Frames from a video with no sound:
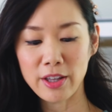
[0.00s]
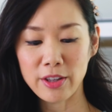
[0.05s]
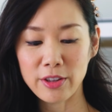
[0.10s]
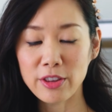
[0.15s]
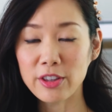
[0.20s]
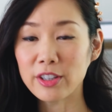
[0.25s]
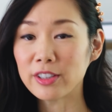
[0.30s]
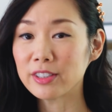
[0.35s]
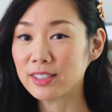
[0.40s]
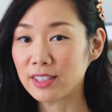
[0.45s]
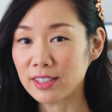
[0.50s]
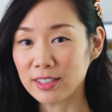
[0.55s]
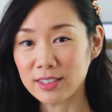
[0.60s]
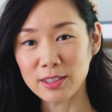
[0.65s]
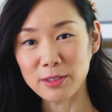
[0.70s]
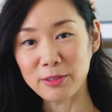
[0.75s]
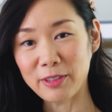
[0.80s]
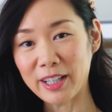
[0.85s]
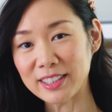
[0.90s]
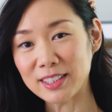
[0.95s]
this is
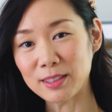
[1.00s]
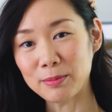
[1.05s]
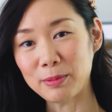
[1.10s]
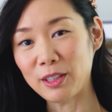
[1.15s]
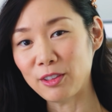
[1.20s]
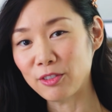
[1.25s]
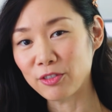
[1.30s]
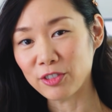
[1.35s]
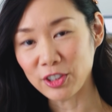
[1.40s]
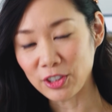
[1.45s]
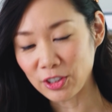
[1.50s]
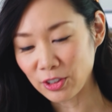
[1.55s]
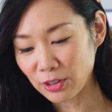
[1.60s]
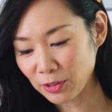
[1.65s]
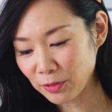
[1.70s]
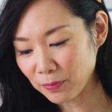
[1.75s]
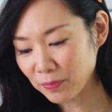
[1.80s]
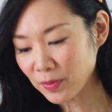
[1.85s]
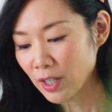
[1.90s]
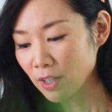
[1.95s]
the recipe for you.